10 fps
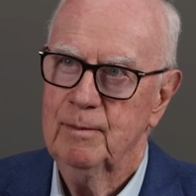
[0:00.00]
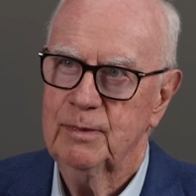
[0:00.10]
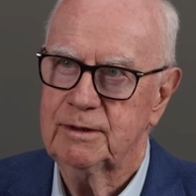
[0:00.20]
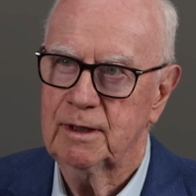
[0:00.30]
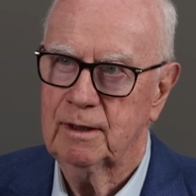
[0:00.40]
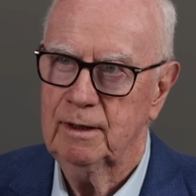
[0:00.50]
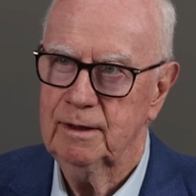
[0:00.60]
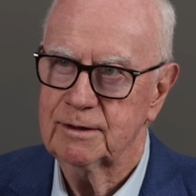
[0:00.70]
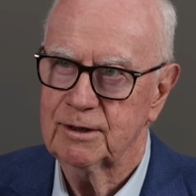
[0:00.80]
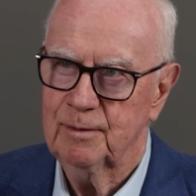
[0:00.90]
particularly
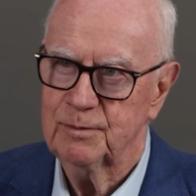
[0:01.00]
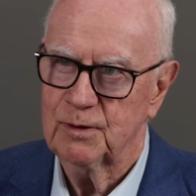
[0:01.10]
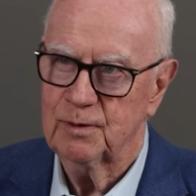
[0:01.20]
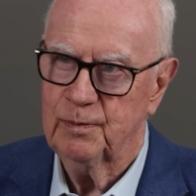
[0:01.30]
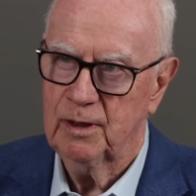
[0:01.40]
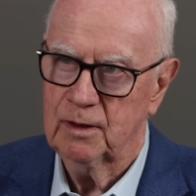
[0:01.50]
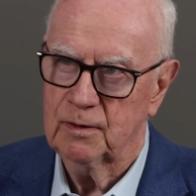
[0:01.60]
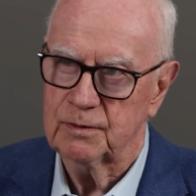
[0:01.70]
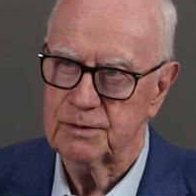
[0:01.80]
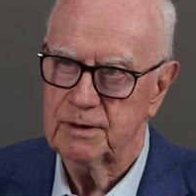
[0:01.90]
in terms of the
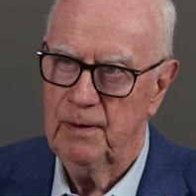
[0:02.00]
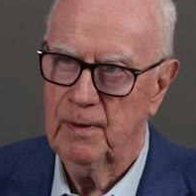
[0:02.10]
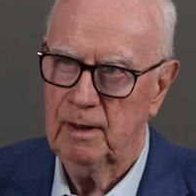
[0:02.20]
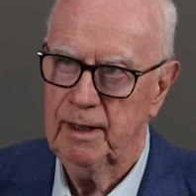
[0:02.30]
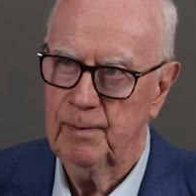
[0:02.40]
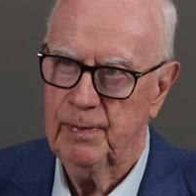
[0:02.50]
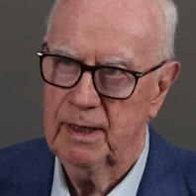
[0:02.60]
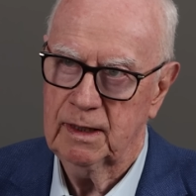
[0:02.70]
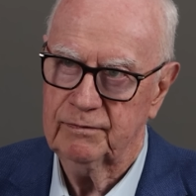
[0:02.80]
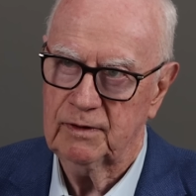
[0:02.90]
polls in the latter
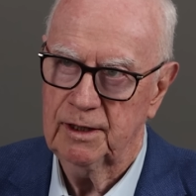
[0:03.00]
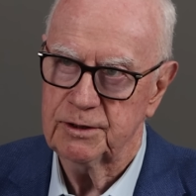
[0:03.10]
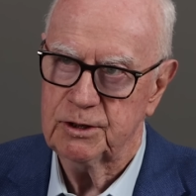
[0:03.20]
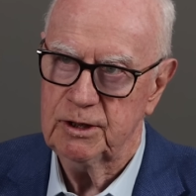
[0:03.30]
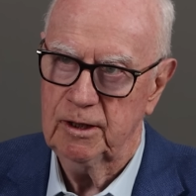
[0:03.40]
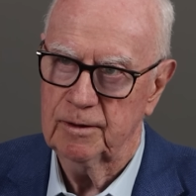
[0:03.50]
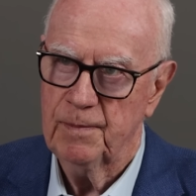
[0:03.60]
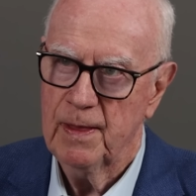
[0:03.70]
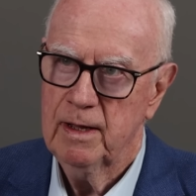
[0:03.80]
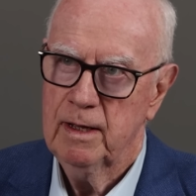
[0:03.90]
part of last year.
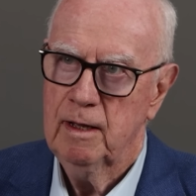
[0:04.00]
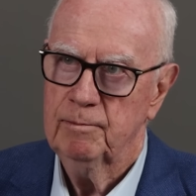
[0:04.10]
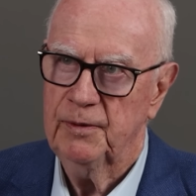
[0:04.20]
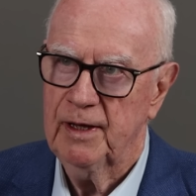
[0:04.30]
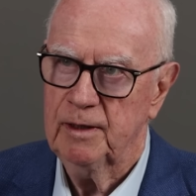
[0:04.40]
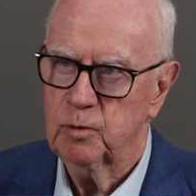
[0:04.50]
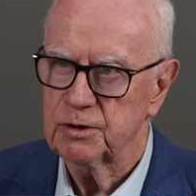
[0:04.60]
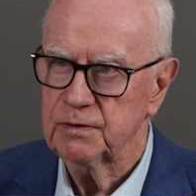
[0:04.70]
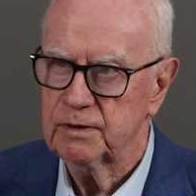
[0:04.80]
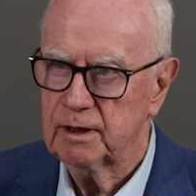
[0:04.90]
But that
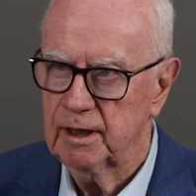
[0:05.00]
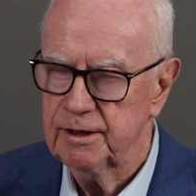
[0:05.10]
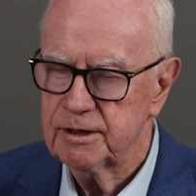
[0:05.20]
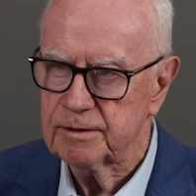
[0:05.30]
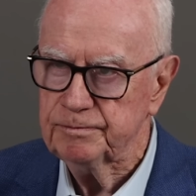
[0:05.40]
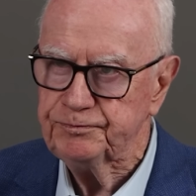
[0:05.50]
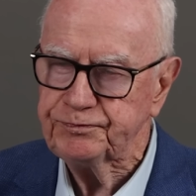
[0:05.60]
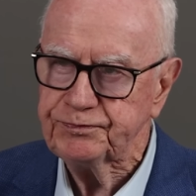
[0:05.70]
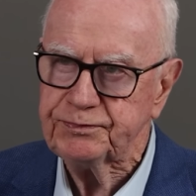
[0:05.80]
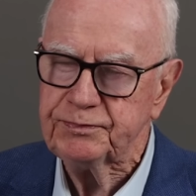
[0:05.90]
wasn't the case.
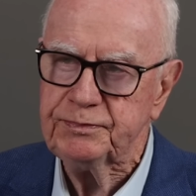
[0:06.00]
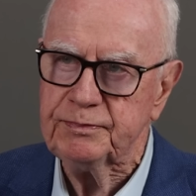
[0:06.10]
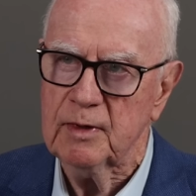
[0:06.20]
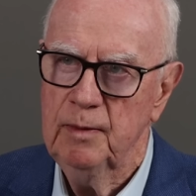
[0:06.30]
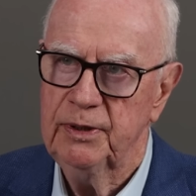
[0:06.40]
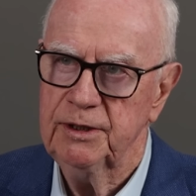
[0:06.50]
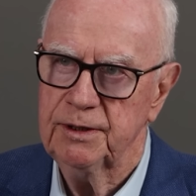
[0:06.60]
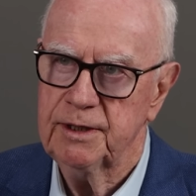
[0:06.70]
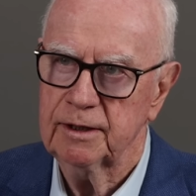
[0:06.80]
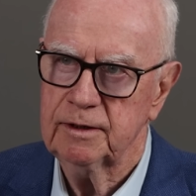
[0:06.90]
Peter
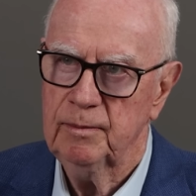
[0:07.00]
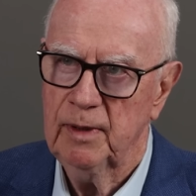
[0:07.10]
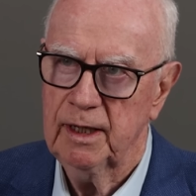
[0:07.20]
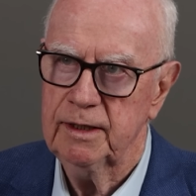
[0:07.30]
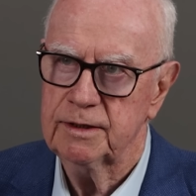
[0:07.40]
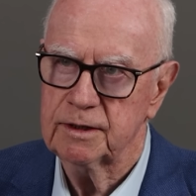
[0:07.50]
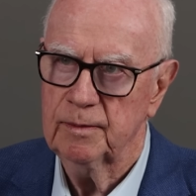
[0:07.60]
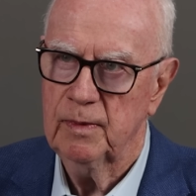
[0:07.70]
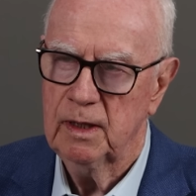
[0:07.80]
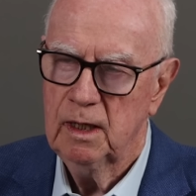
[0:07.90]
Dutton made
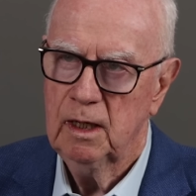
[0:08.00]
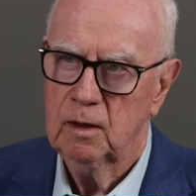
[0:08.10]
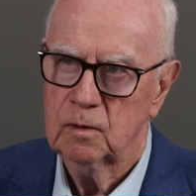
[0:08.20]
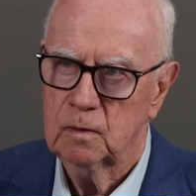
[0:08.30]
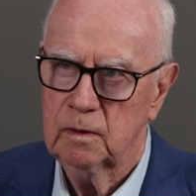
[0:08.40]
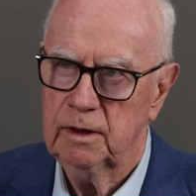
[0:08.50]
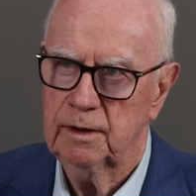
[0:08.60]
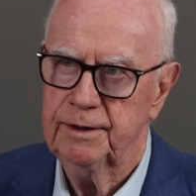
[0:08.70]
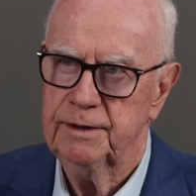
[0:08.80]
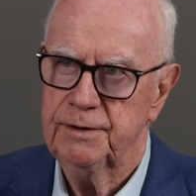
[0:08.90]
some
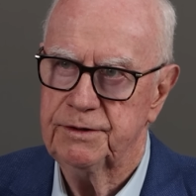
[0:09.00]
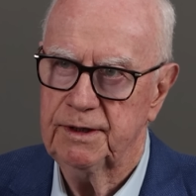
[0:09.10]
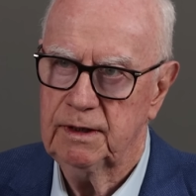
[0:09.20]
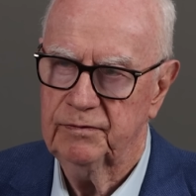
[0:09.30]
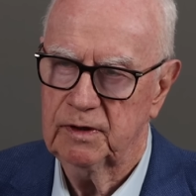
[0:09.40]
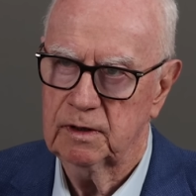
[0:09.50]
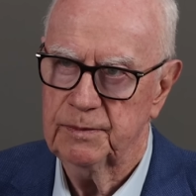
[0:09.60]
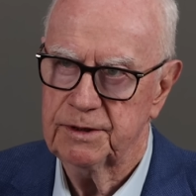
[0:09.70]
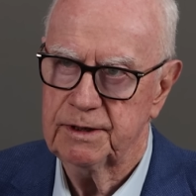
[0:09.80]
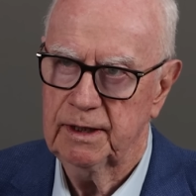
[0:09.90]
really significant
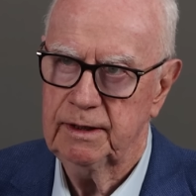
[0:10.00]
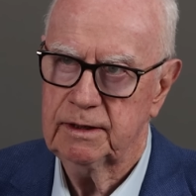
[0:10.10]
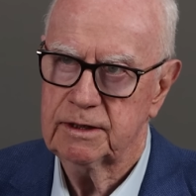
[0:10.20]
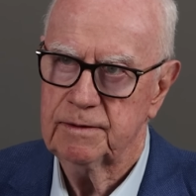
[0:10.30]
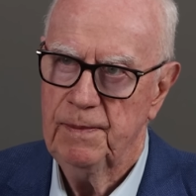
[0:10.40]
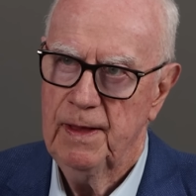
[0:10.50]
mistakes.